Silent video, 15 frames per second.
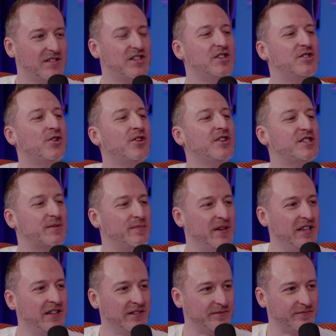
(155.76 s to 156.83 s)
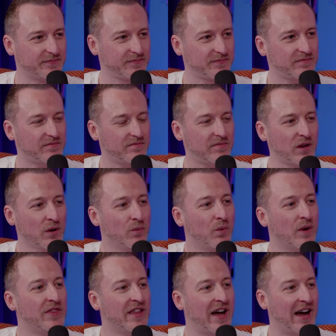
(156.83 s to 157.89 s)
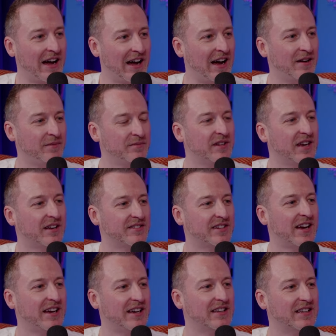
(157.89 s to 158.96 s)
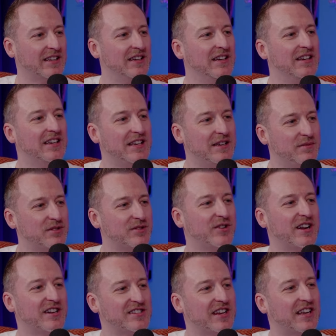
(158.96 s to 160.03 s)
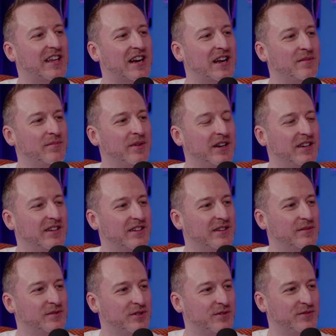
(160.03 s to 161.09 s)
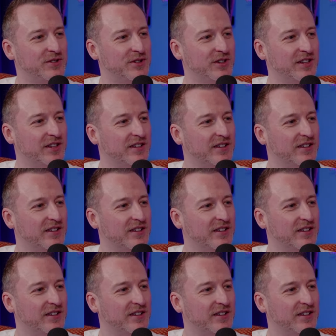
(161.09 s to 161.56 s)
See, John Smeaton, yeah, when that happened, the attack, he was on a cigarette break. He was off duty.